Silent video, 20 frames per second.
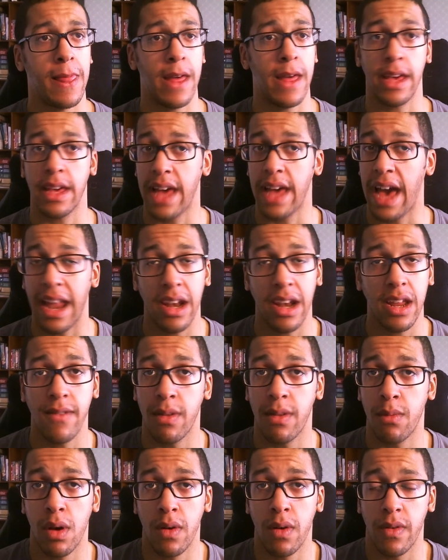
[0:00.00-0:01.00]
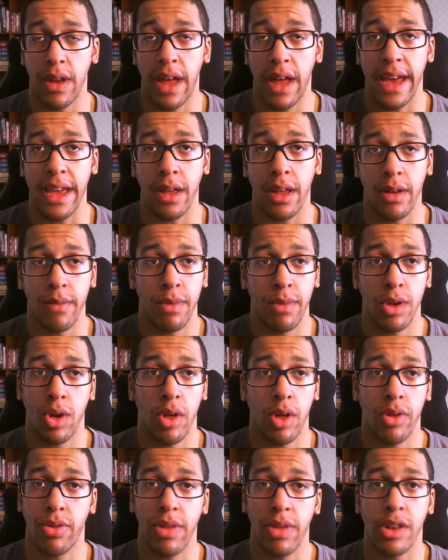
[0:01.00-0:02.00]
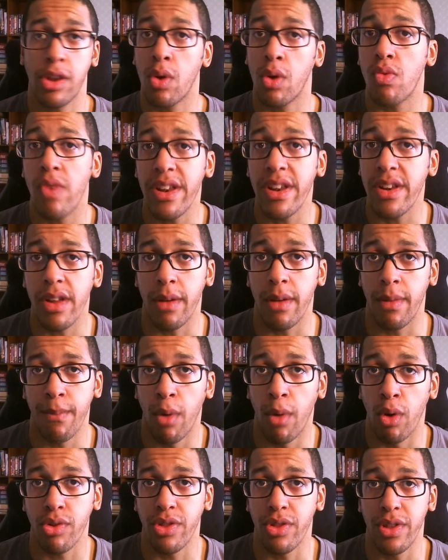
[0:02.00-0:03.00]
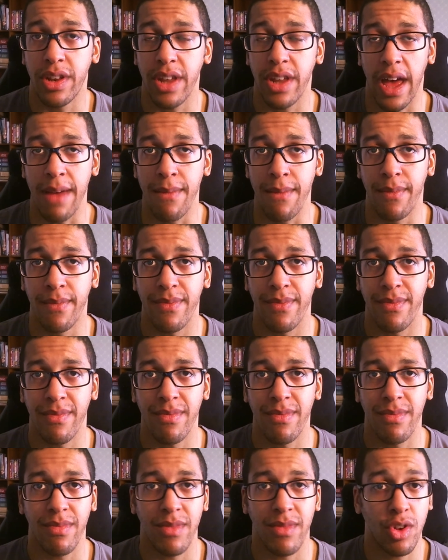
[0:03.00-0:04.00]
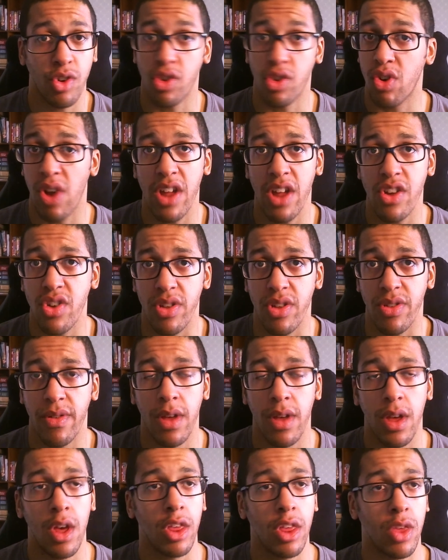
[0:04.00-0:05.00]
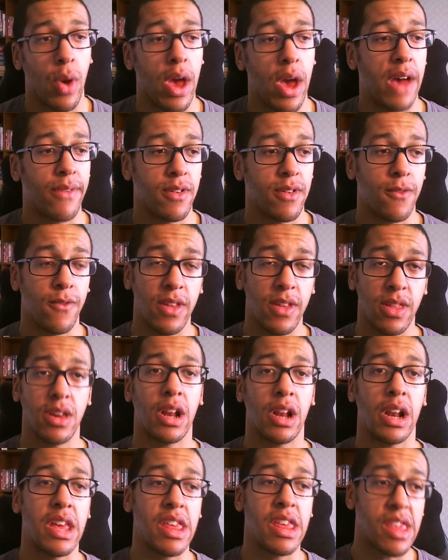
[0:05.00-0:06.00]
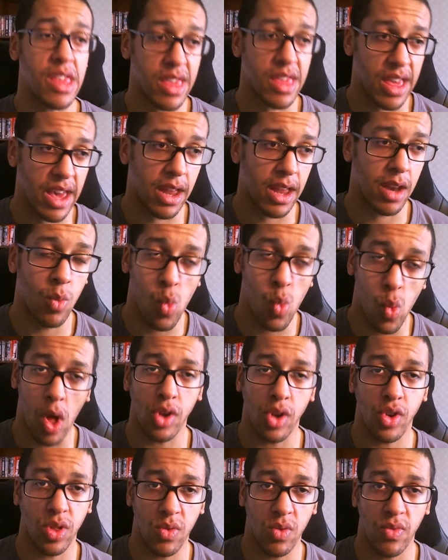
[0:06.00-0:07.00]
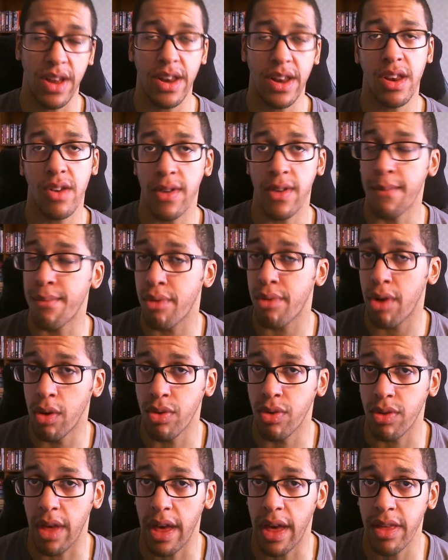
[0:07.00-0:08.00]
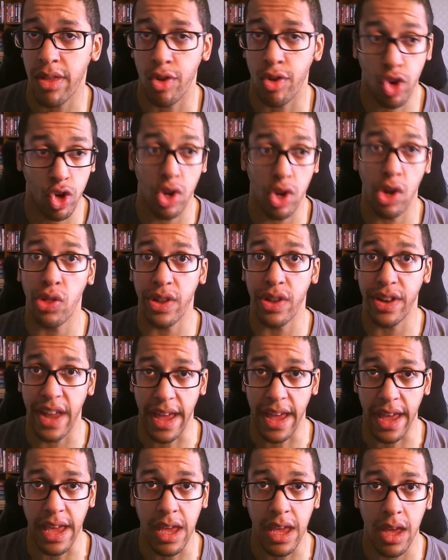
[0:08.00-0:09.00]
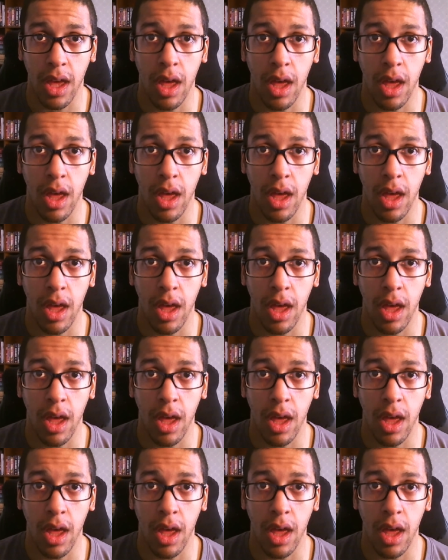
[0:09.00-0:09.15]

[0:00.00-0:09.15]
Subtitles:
Can't leave them overnight because they don't render most of the time. It just crashes. So I have to physically sit and watch the rendering process during the day,